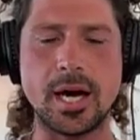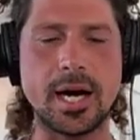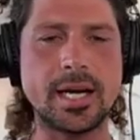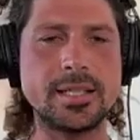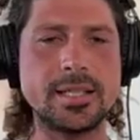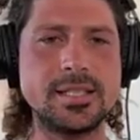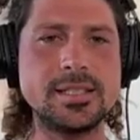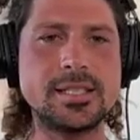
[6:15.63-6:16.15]

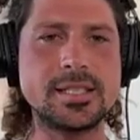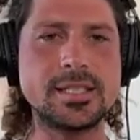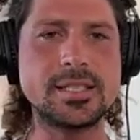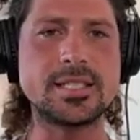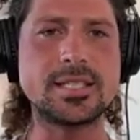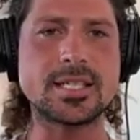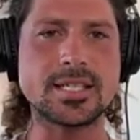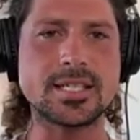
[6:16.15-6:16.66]
I
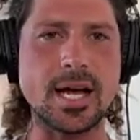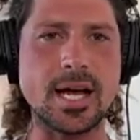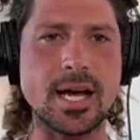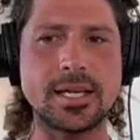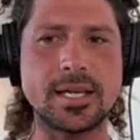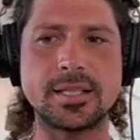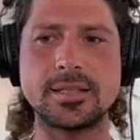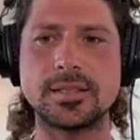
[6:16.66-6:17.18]
didn't
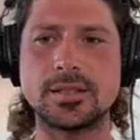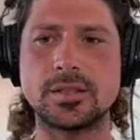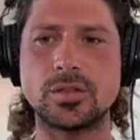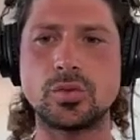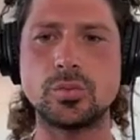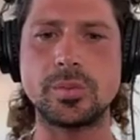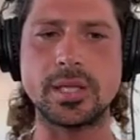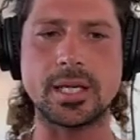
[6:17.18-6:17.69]
decide
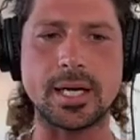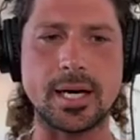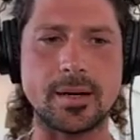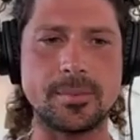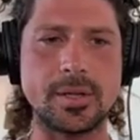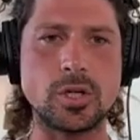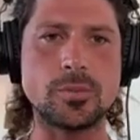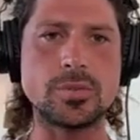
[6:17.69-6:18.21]
to
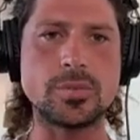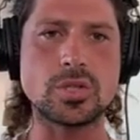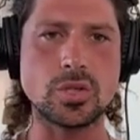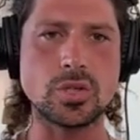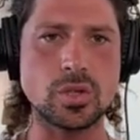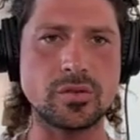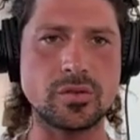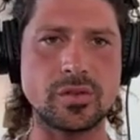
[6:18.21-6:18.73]
become an
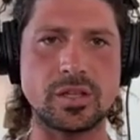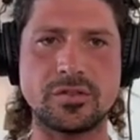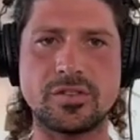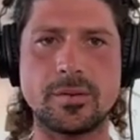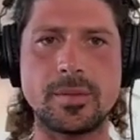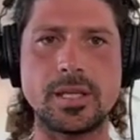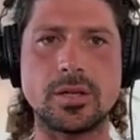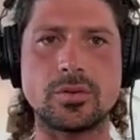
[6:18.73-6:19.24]
observer, a
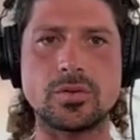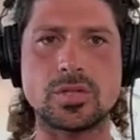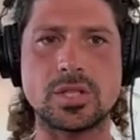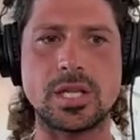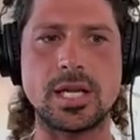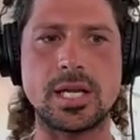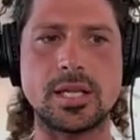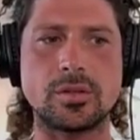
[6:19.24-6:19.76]
family
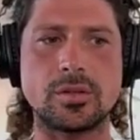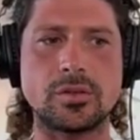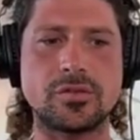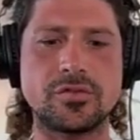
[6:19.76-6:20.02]
constellator.